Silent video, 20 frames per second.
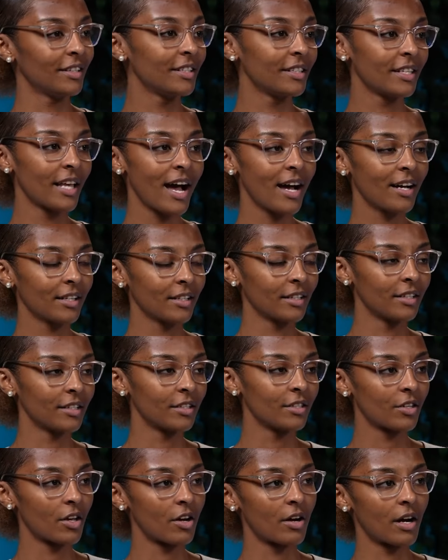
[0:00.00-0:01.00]
Exactly.
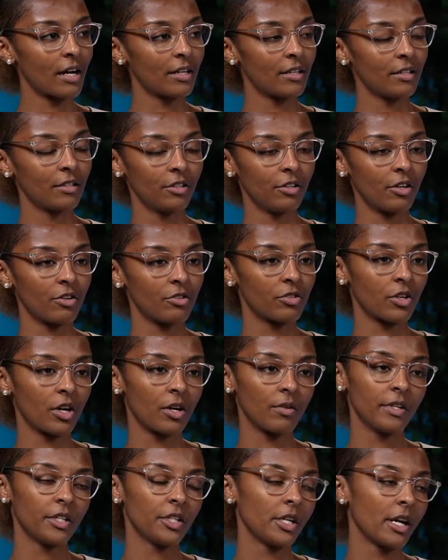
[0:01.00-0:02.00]
So I,
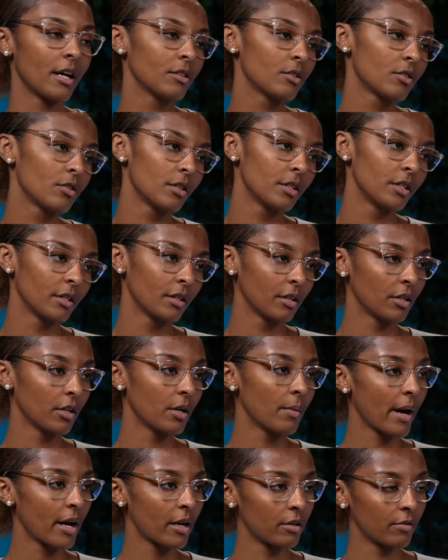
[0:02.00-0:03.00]
started reaching out to a good
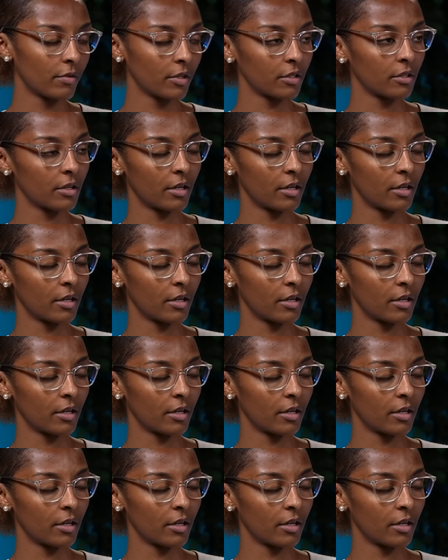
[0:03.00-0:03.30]
amount of